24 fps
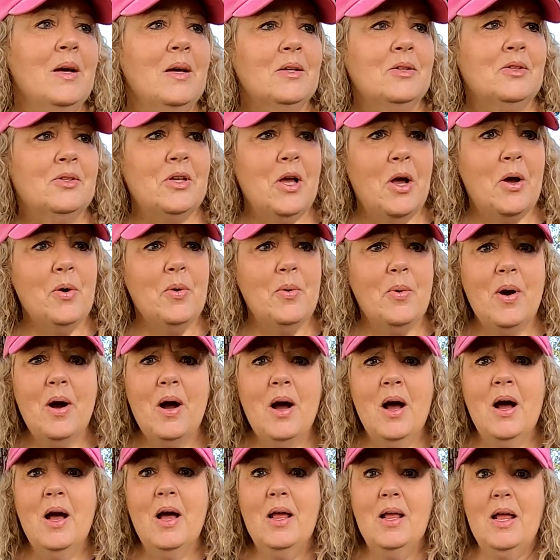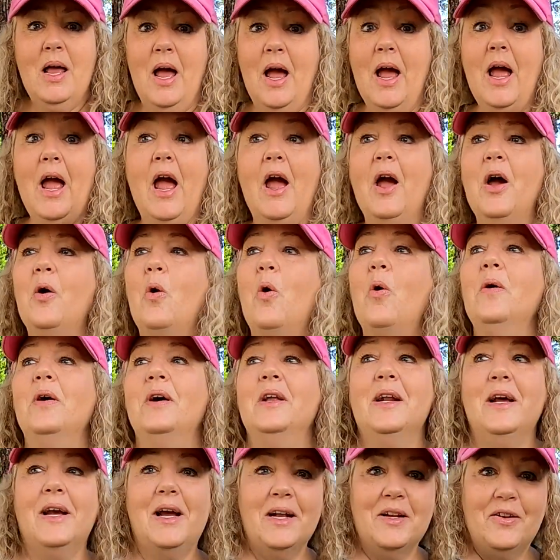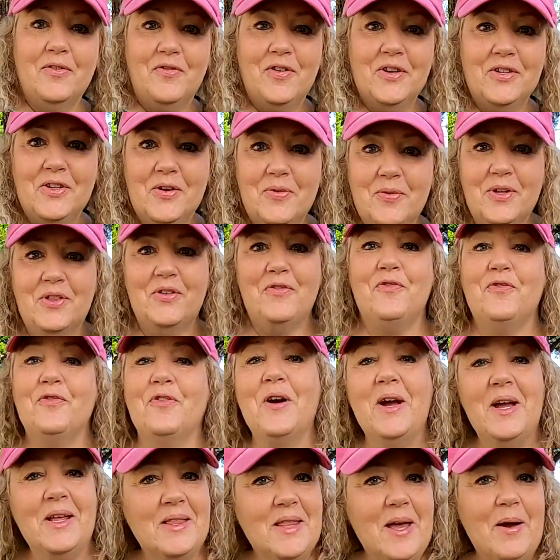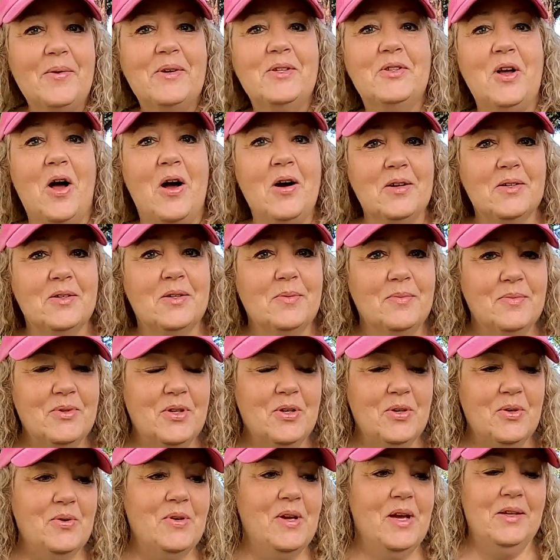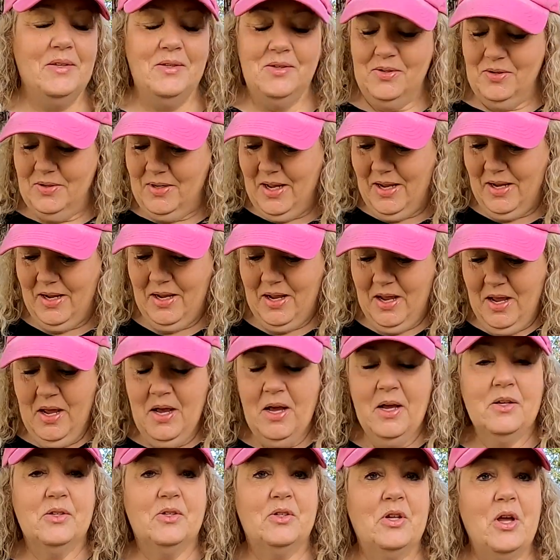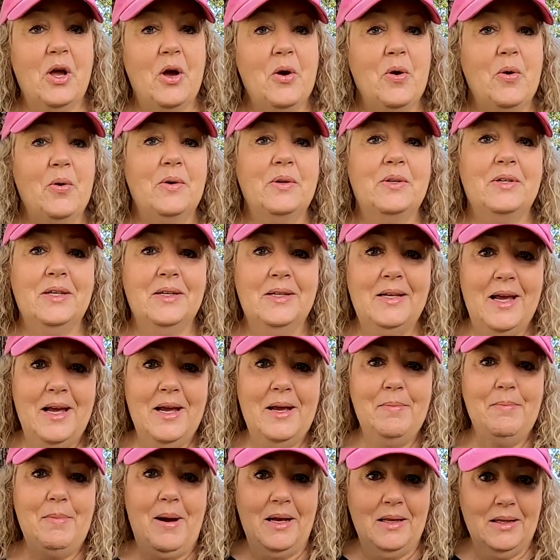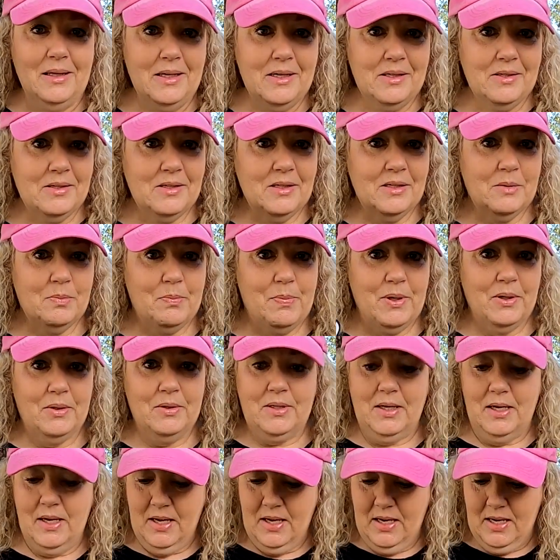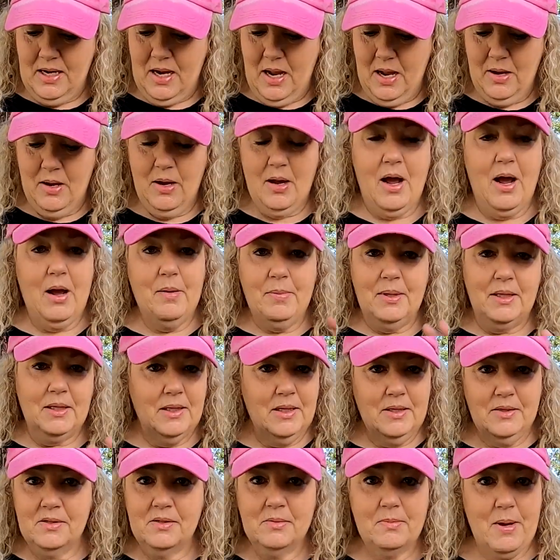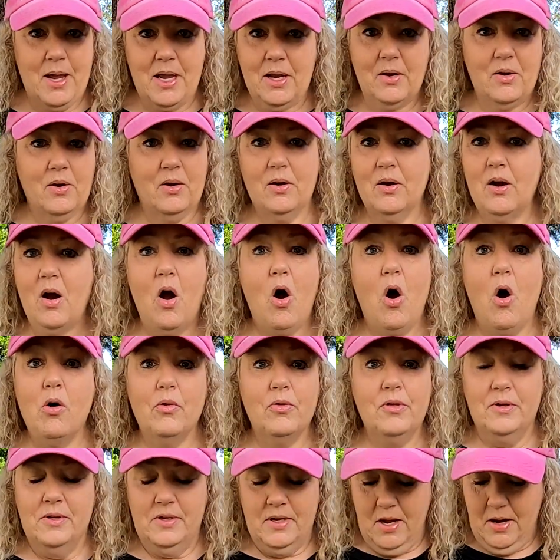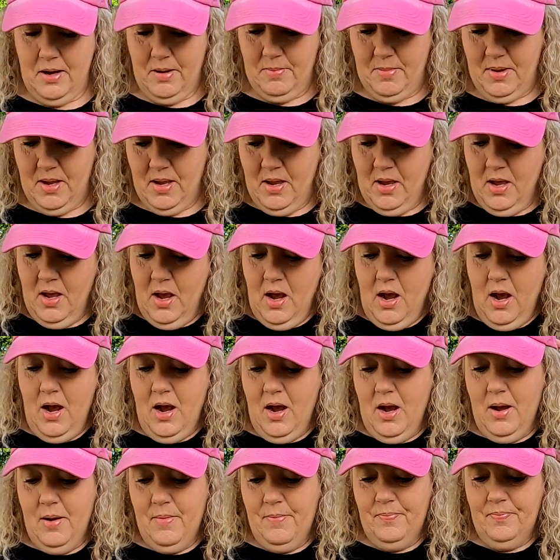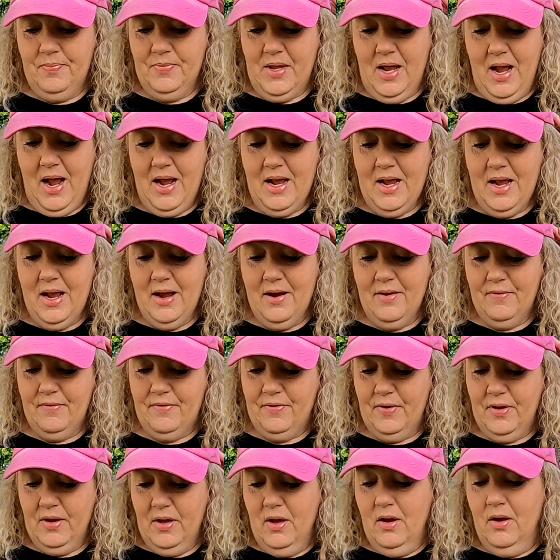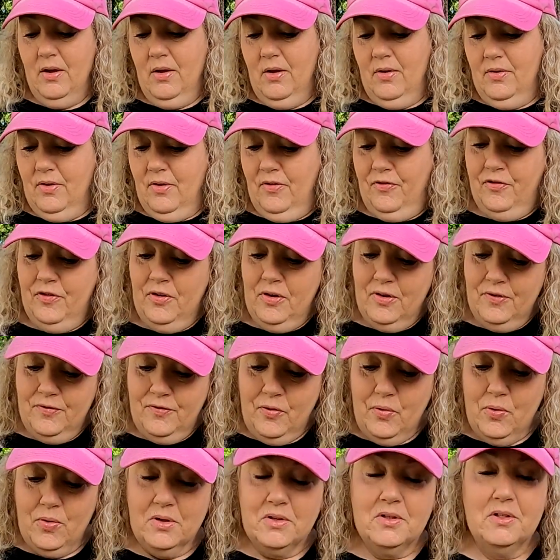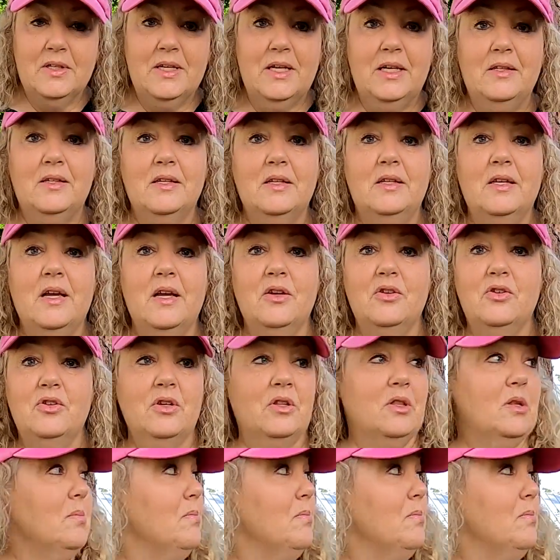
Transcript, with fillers: So, eh, eh, oh, and I got to visit with a friend. That was awesome too yesterday. So today my list is building and I, I'm a list maker all the time. Um, I have, the food forest needs attention.